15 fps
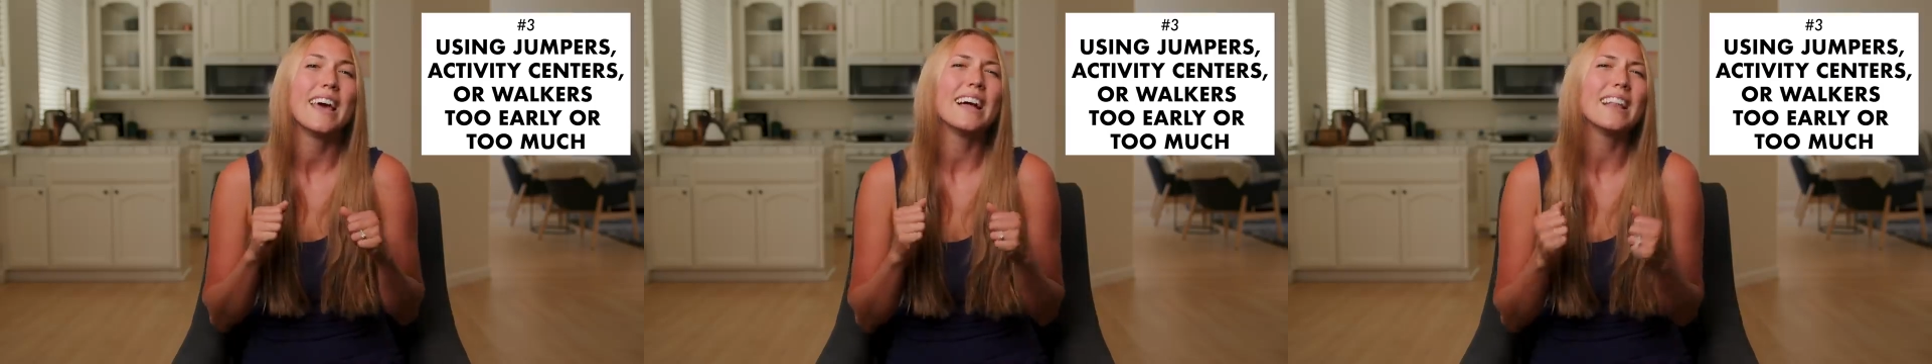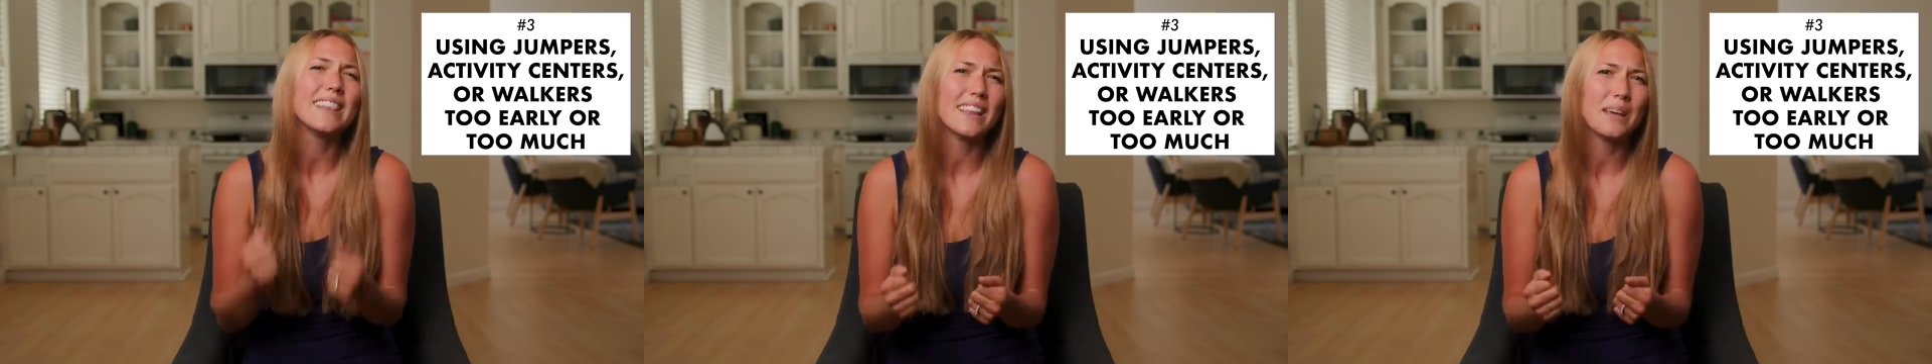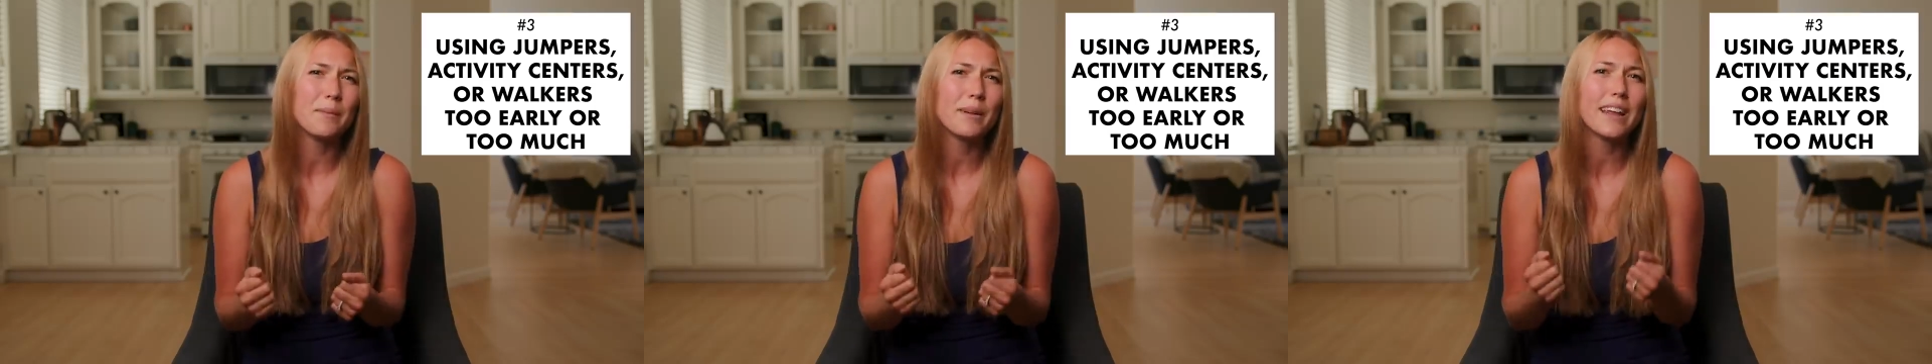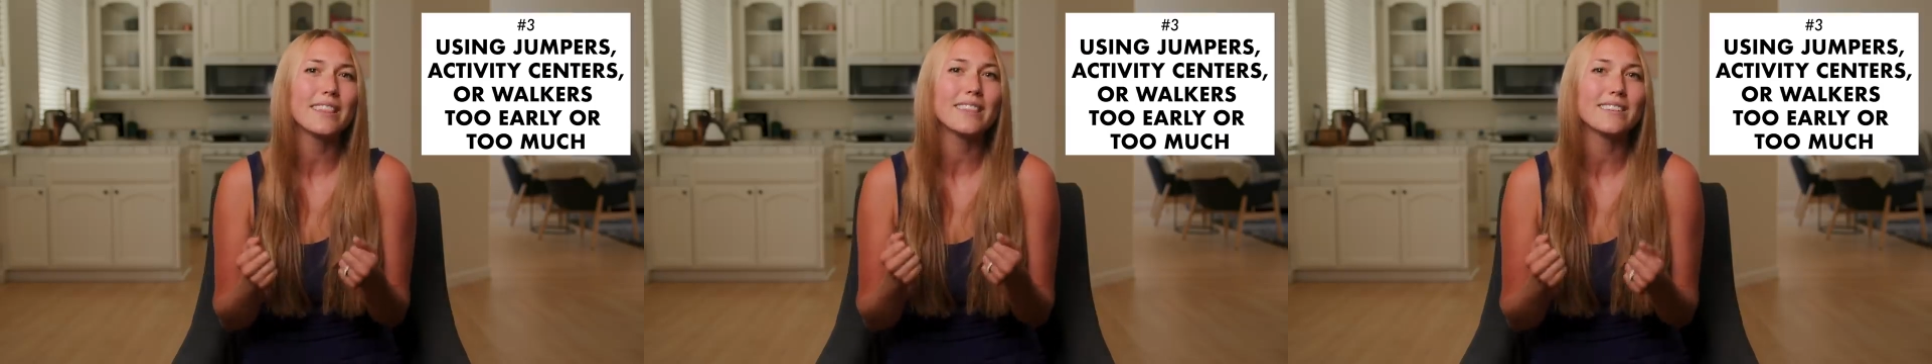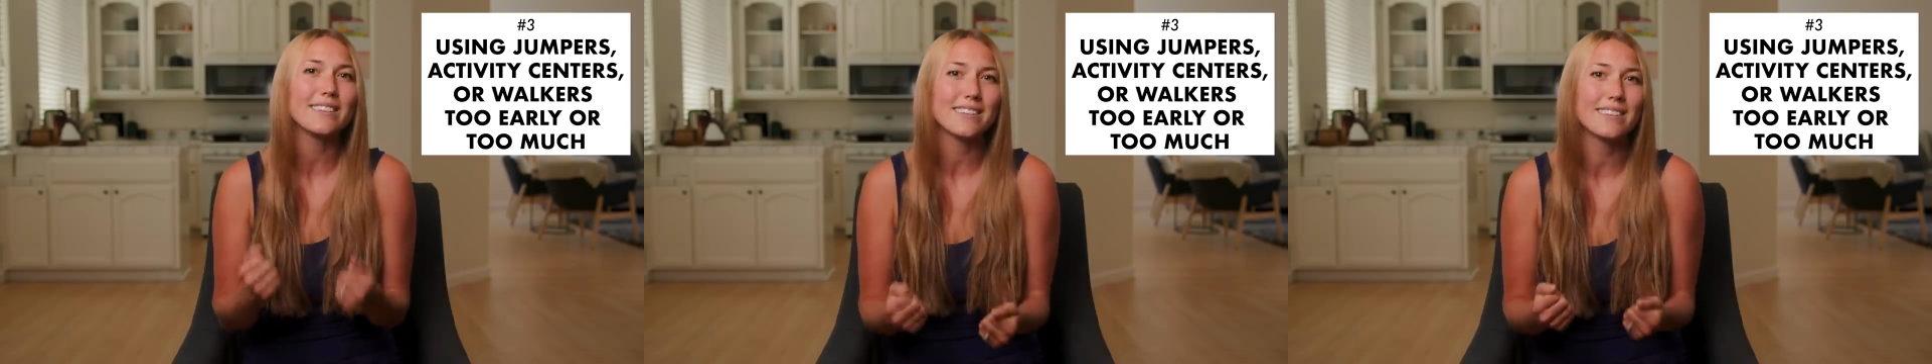
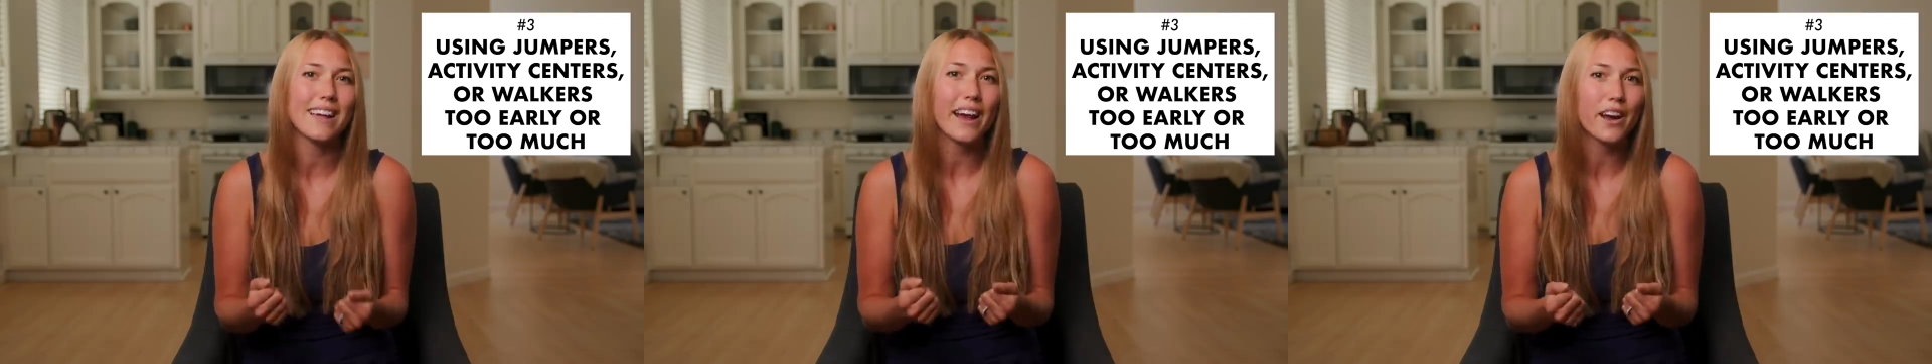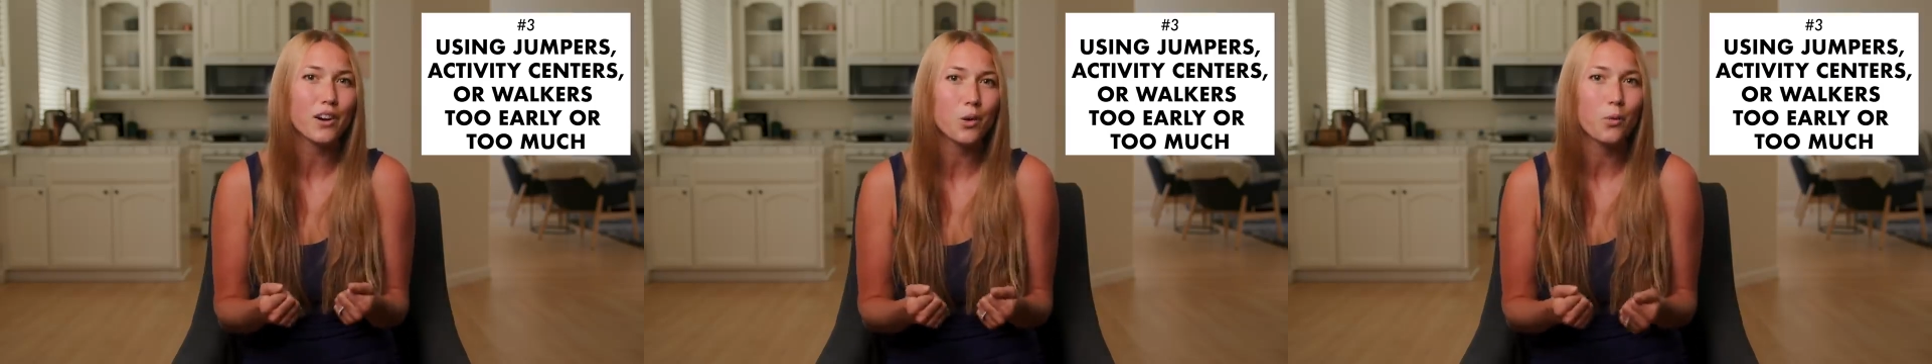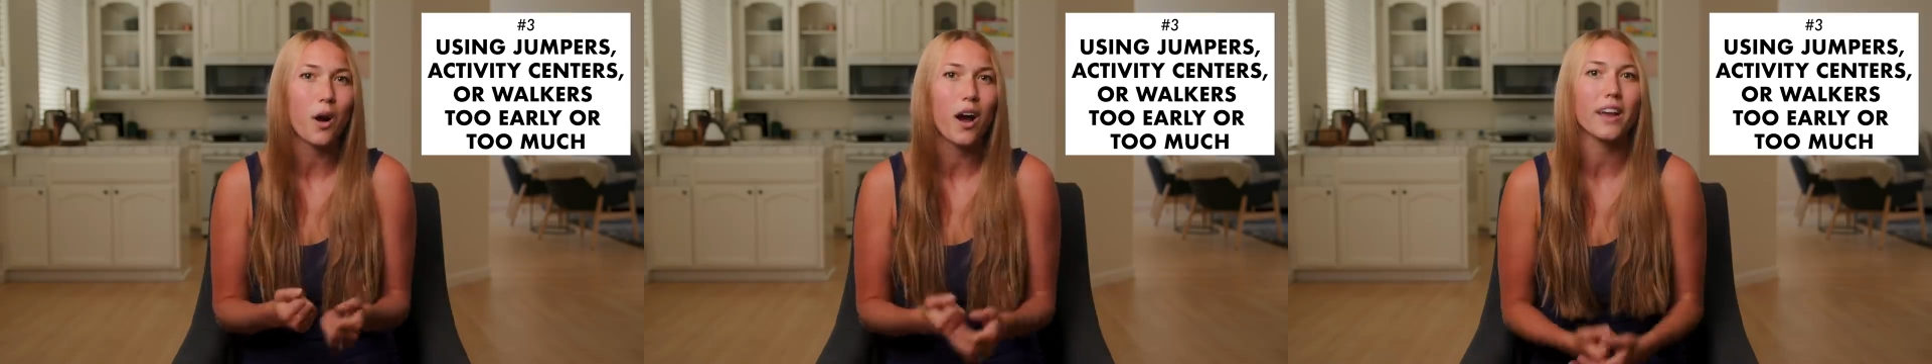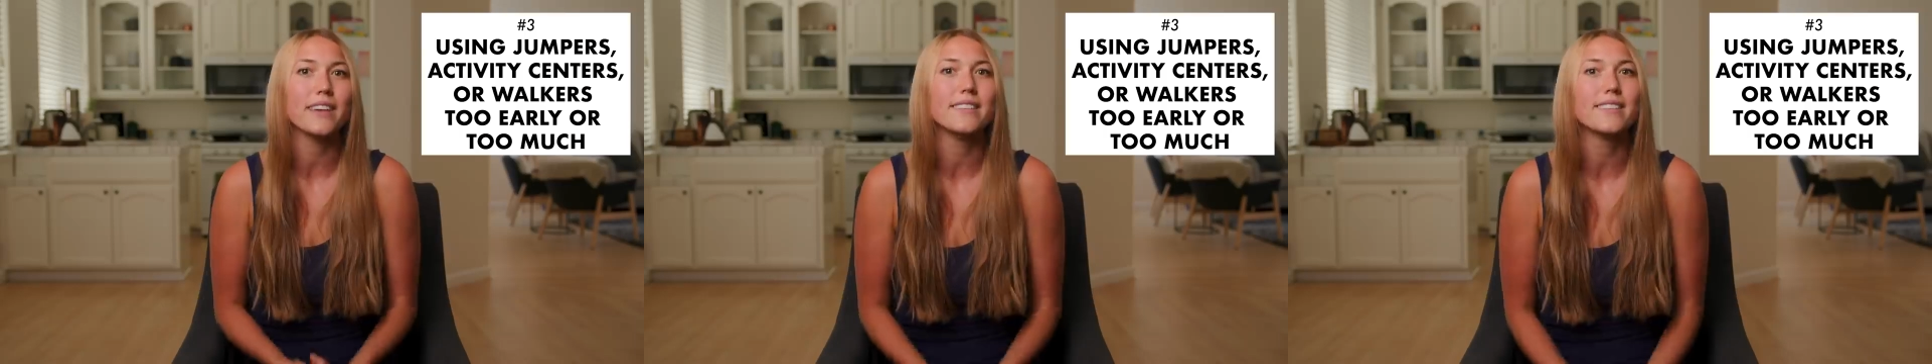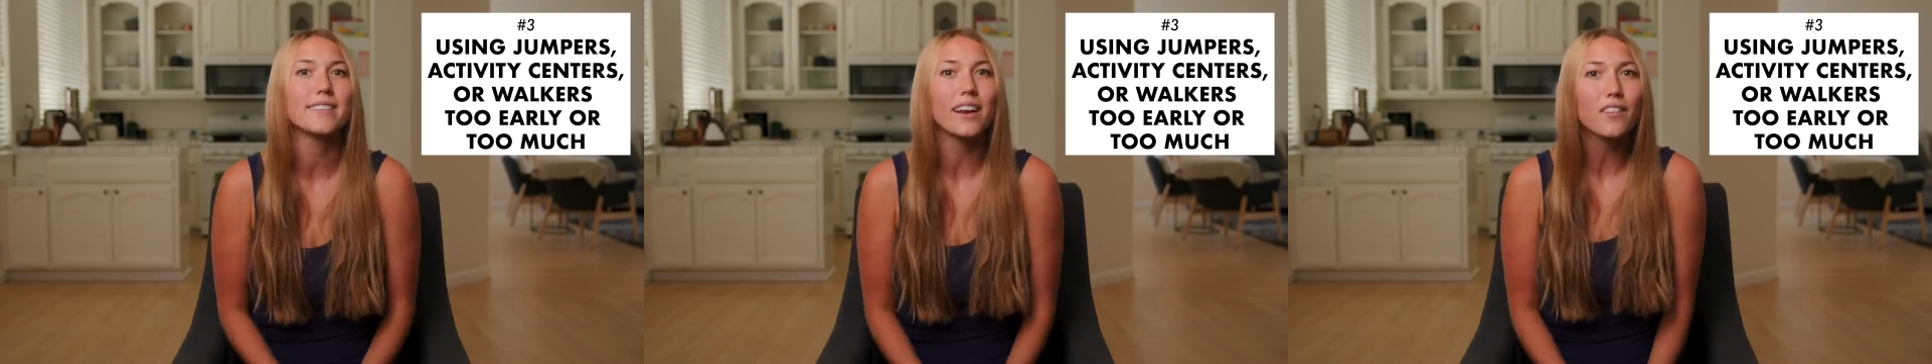eliminate the desire to walk
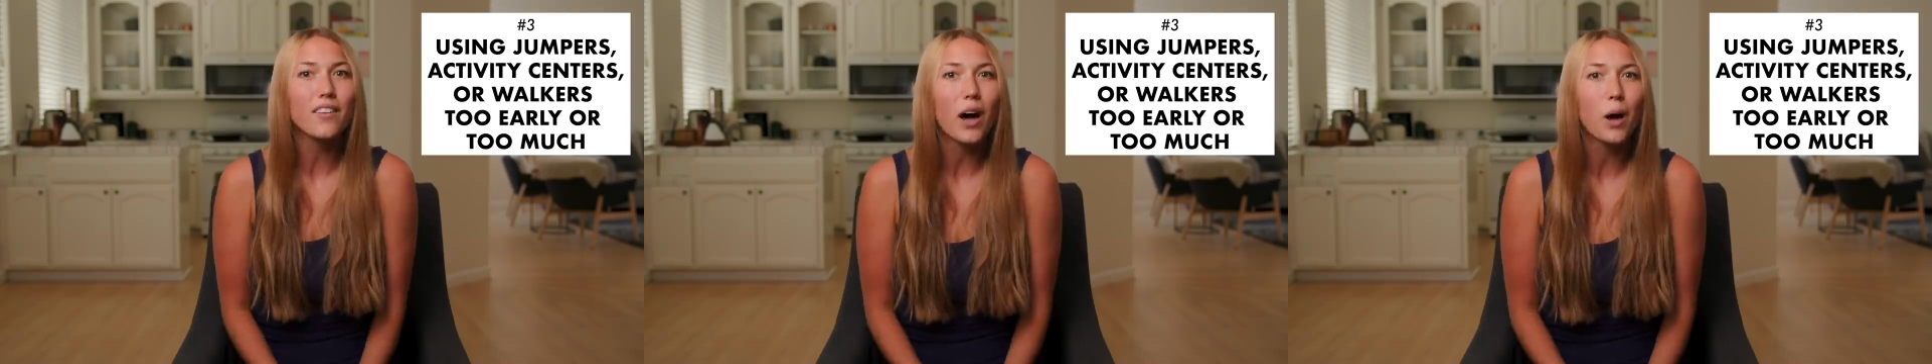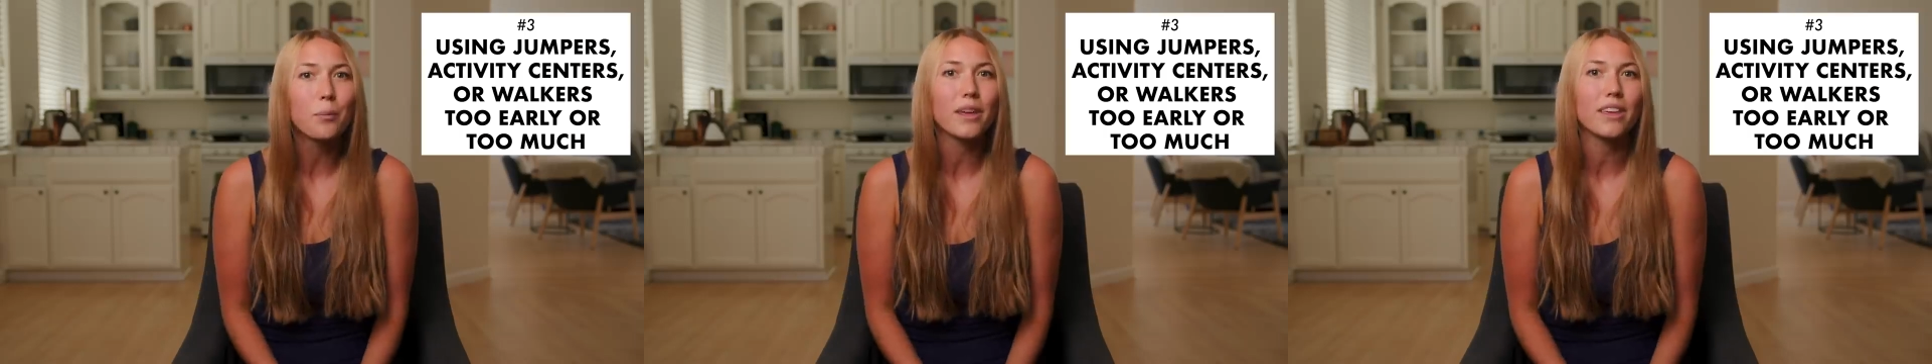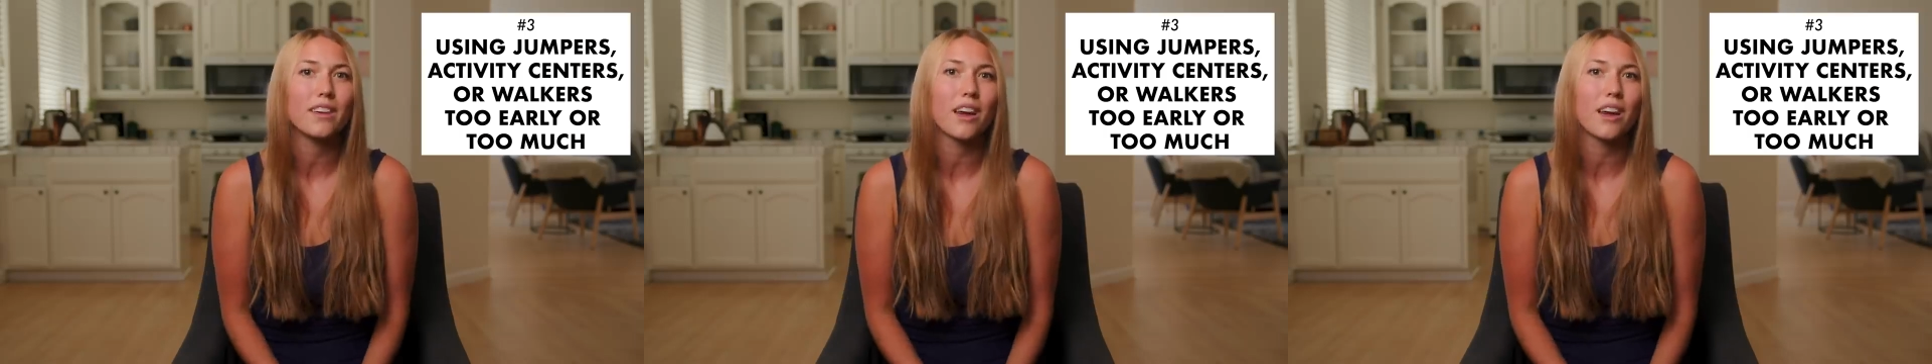instead of helping